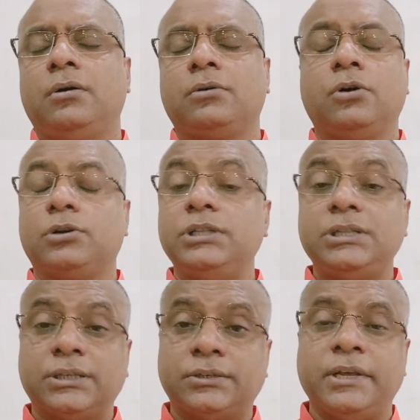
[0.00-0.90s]
God
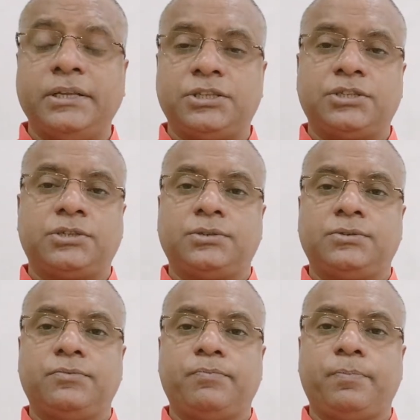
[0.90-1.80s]
incarnates.
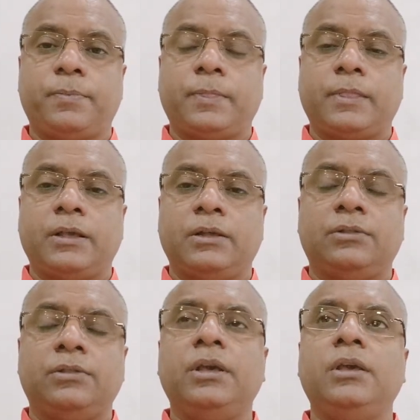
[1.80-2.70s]

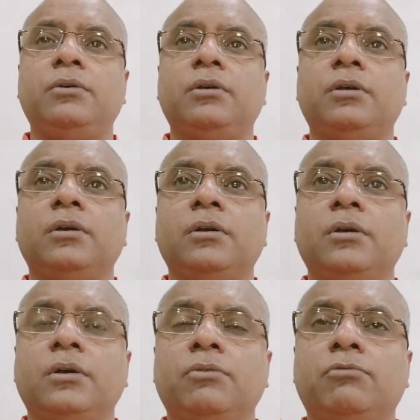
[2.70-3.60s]
They
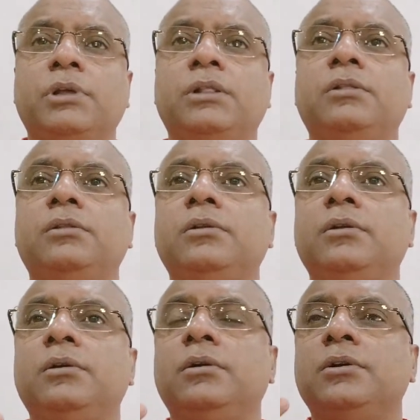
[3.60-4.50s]
will
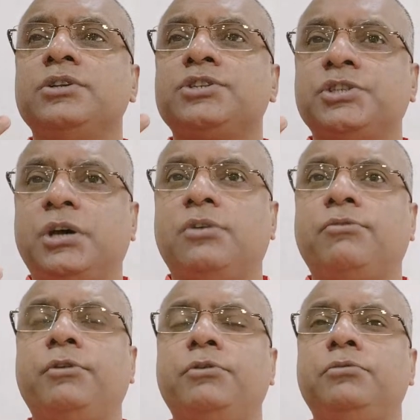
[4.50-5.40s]

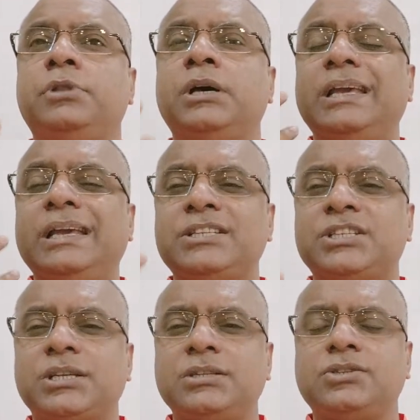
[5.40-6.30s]
serve you the
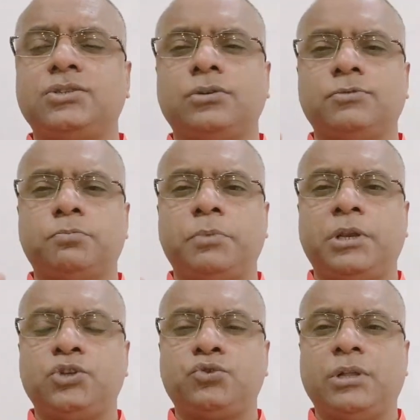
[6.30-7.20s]
essence of
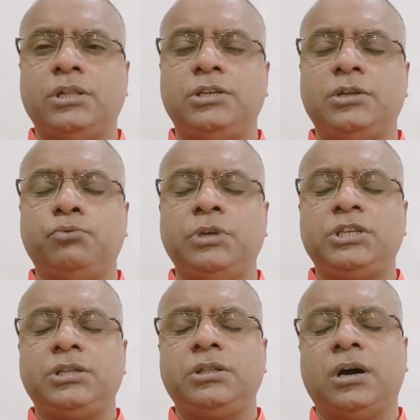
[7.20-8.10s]
spirituality, which
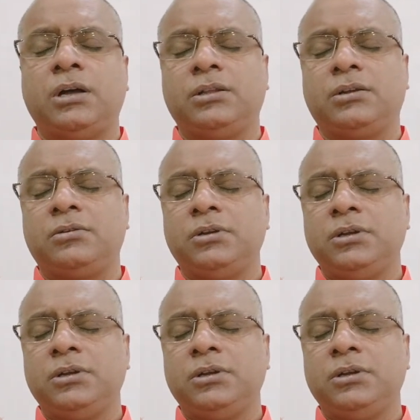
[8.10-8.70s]
in other